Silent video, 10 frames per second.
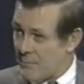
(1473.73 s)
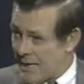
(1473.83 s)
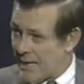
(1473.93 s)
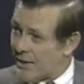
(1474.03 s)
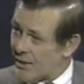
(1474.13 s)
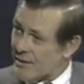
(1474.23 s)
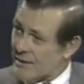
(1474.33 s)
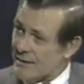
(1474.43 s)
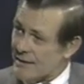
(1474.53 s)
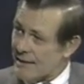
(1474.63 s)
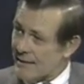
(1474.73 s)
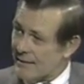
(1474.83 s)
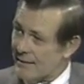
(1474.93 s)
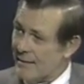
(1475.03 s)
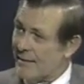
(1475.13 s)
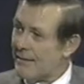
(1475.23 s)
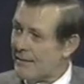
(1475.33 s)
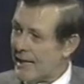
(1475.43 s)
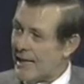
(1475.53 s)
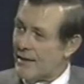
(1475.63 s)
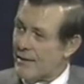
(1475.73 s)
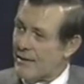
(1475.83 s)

meaning intercontinental, and